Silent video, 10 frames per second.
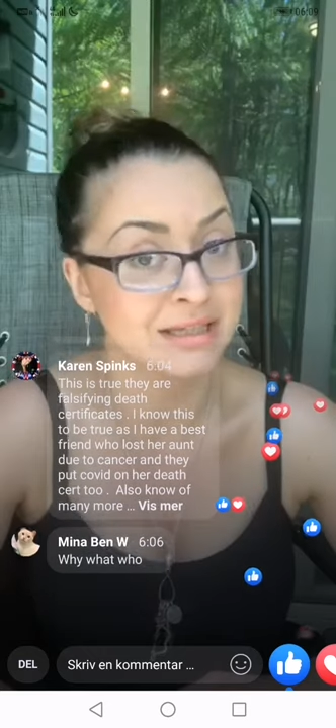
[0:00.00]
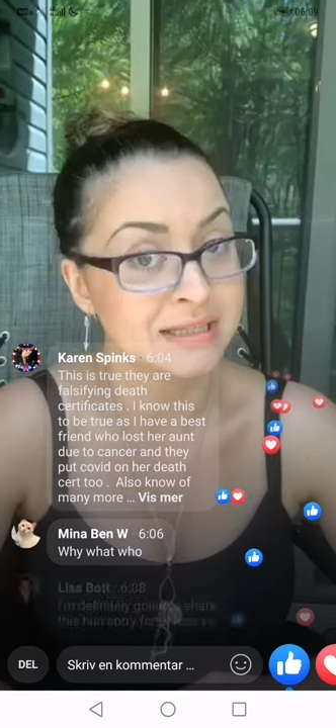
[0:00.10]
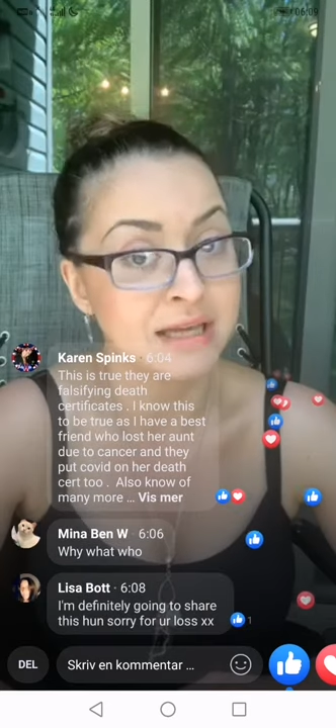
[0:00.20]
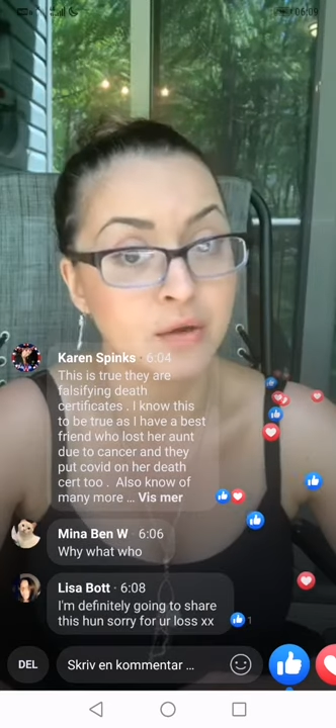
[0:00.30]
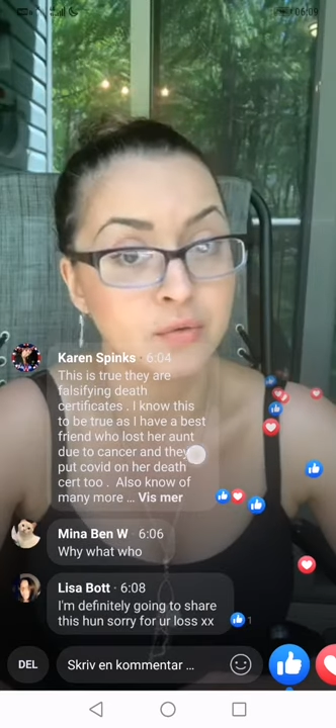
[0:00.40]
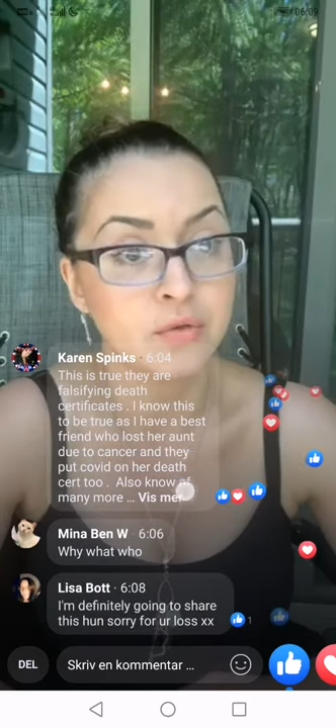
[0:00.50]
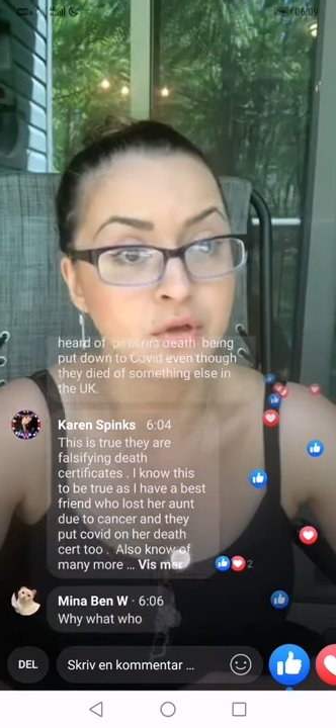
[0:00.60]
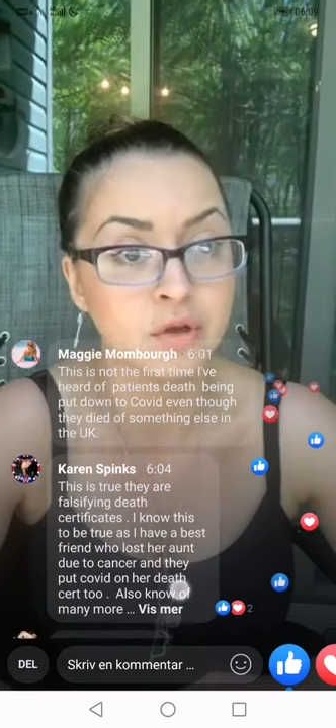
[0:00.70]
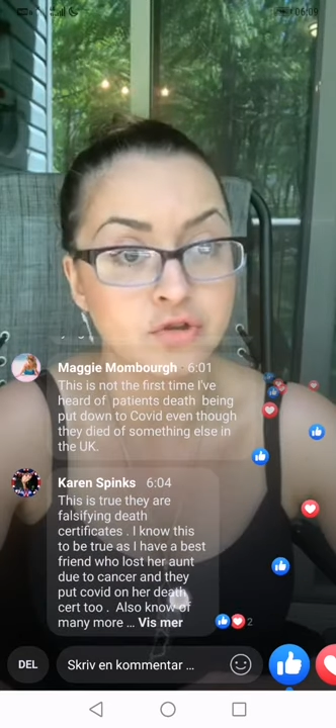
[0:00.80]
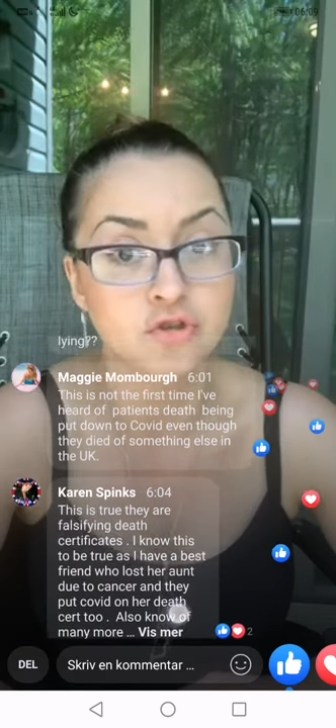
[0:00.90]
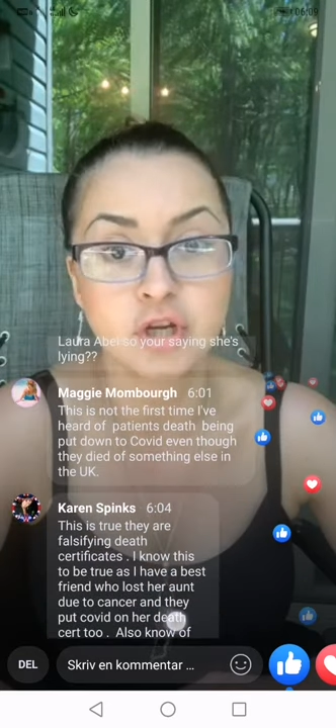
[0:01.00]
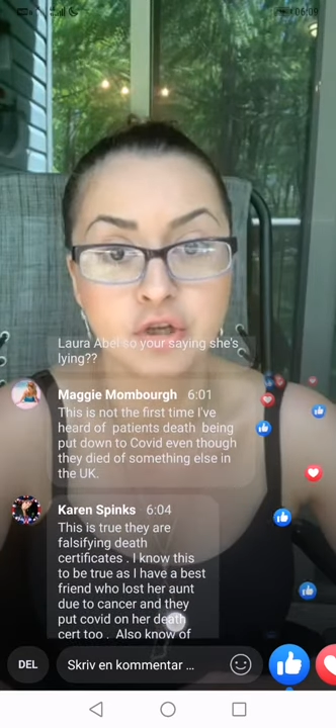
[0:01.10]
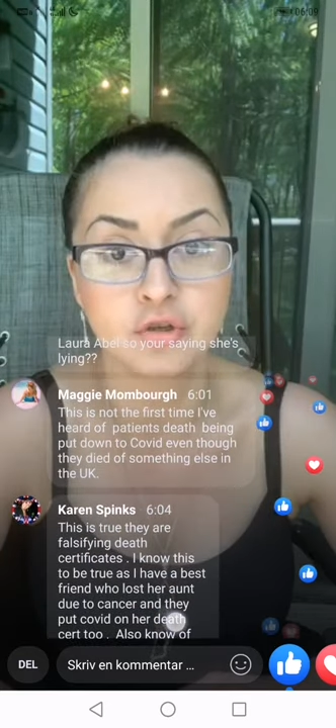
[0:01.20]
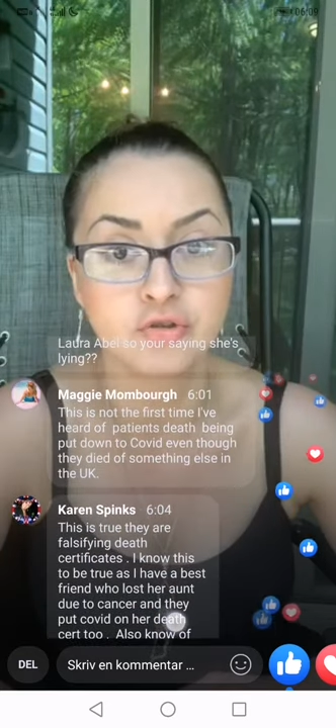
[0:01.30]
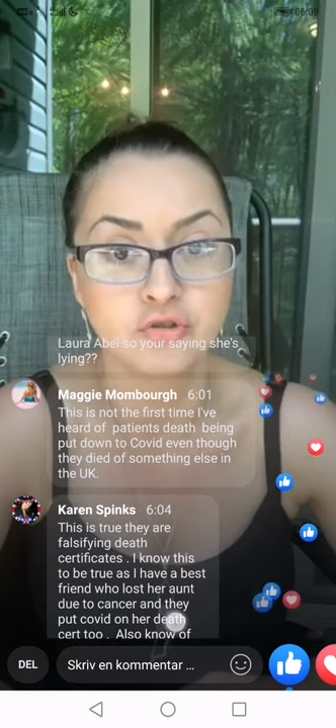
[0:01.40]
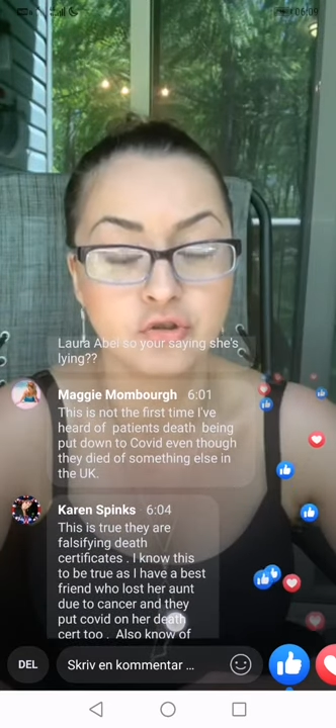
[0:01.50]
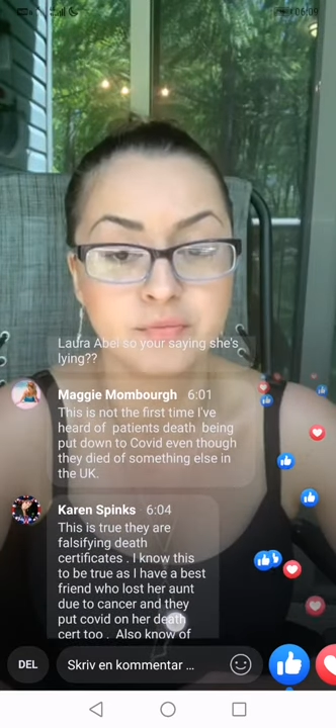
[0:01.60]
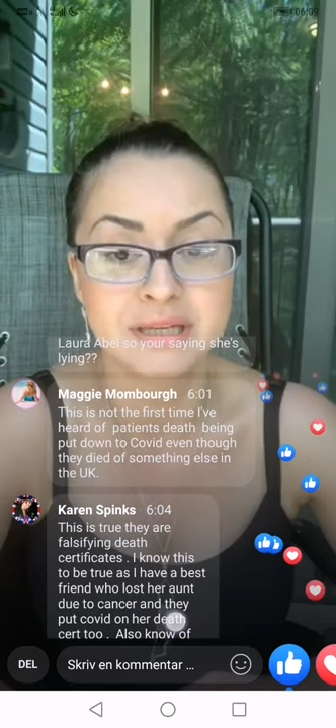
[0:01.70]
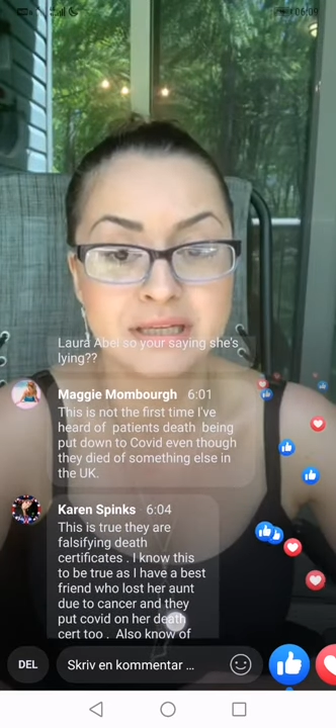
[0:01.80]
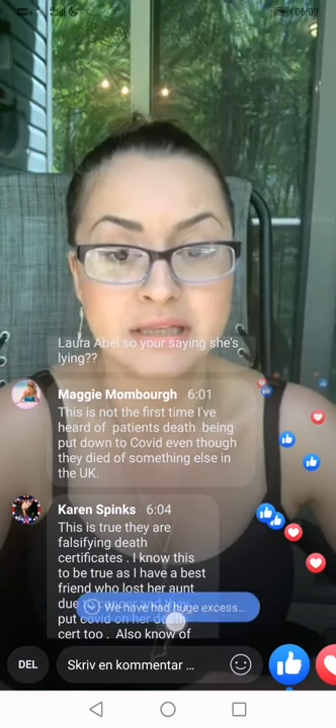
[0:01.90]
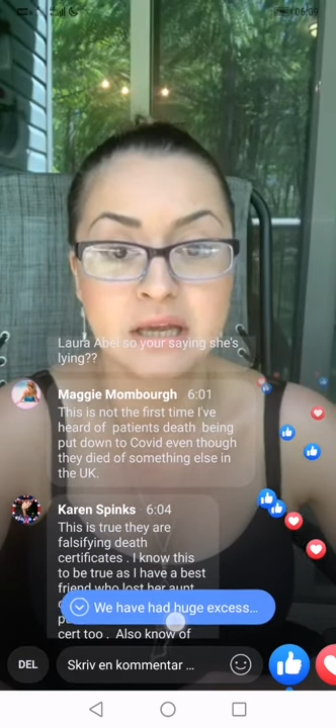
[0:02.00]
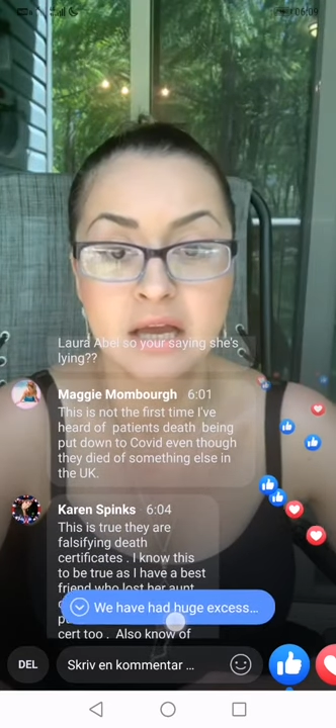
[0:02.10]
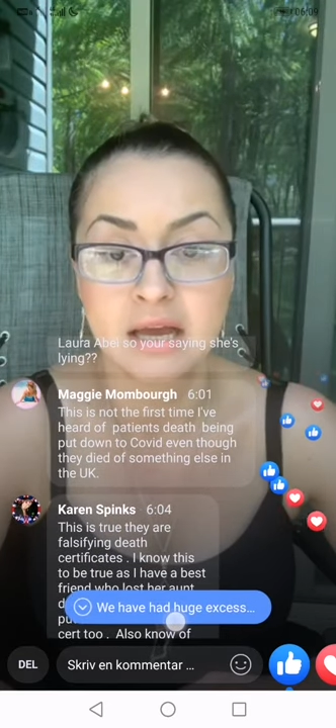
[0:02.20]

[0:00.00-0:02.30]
That's how, you know, strict YouTube is,